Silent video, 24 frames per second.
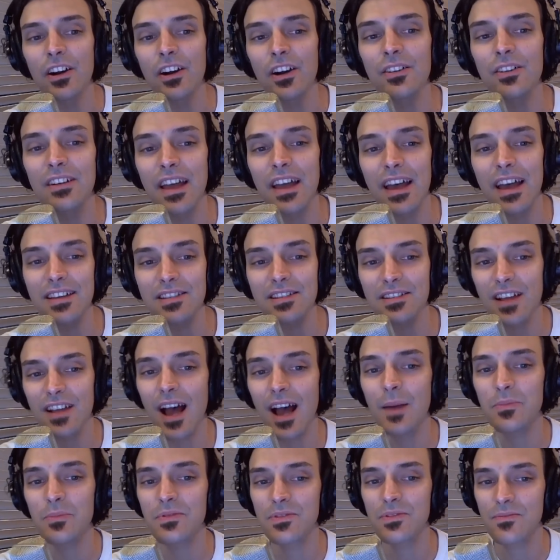her
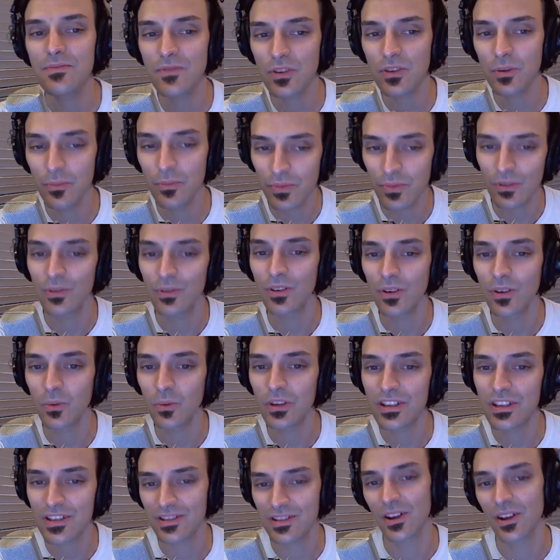desktop computer
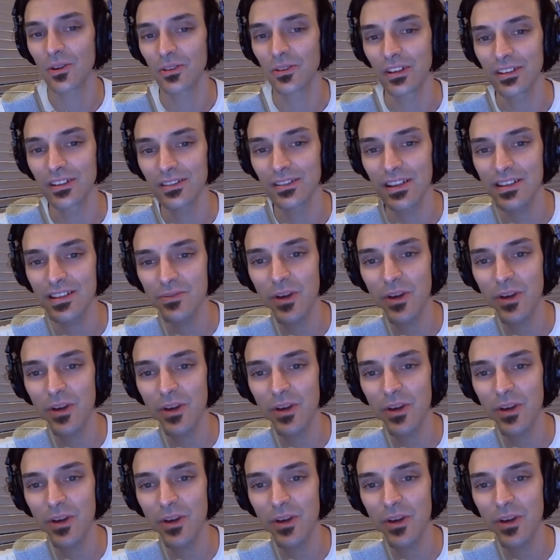was stolen,